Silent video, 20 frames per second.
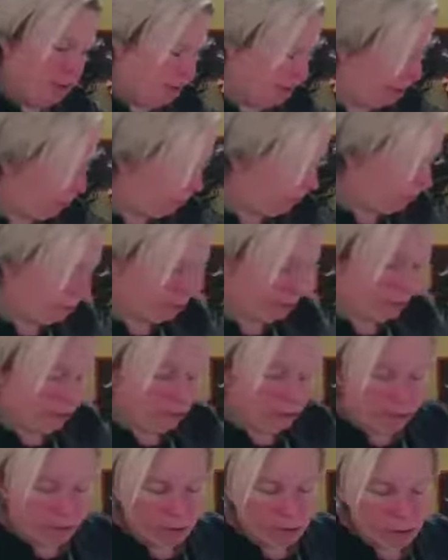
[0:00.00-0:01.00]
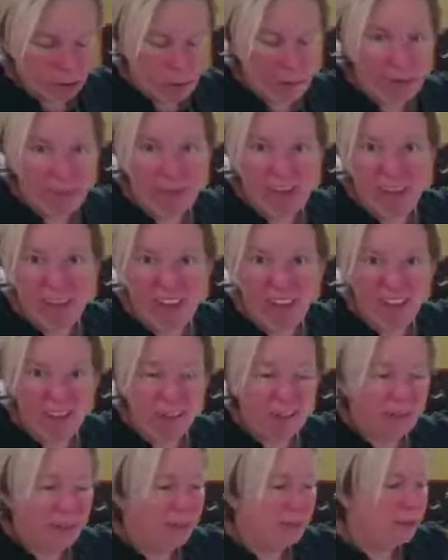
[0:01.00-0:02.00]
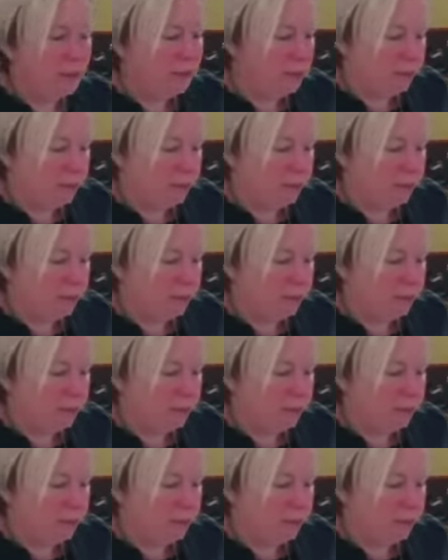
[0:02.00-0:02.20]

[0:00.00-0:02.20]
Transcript: I would do it a bit thicker